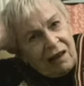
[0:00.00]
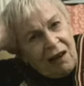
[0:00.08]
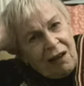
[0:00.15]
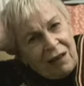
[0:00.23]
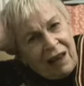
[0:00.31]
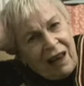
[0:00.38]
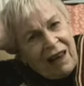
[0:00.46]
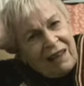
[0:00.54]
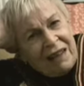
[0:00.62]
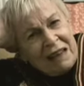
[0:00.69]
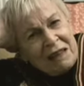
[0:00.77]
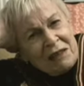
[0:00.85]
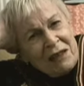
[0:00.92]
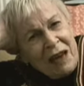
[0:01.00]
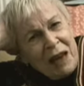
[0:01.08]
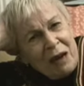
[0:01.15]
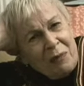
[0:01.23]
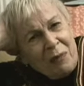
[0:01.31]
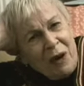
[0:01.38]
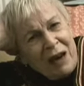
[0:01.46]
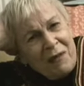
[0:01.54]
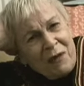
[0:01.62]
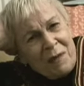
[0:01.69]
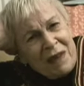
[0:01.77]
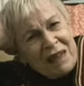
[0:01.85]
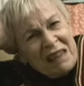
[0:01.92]
Okay, let's take a break
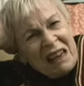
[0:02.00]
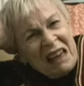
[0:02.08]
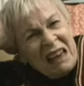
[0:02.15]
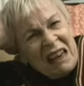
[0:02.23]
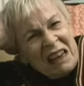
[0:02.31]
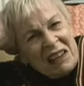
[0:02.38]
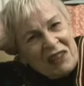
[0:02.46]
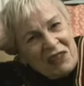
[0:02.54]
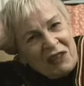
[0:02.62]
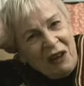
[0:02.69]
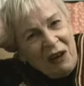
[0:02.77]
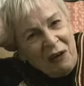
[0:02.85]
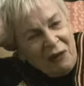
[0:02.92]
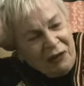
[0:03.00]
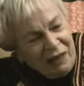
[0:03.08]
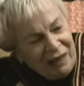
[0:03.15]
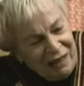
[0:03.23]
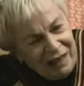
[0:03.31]
from this India stuff.